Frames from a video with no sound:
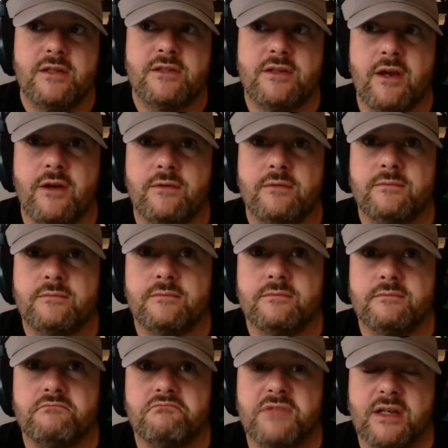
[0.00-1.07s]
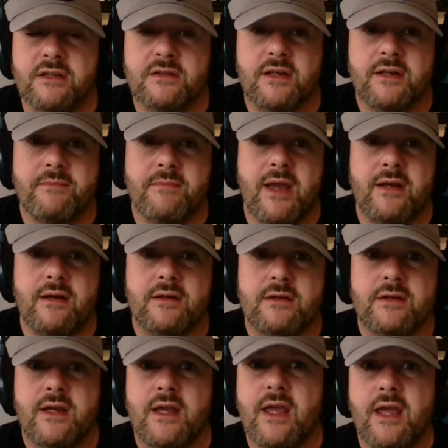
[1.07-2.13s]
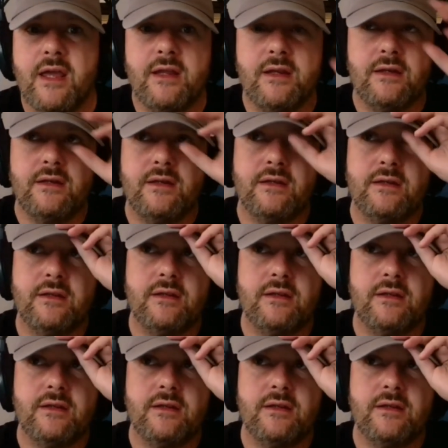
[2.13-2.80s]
So, sounds like Mayer and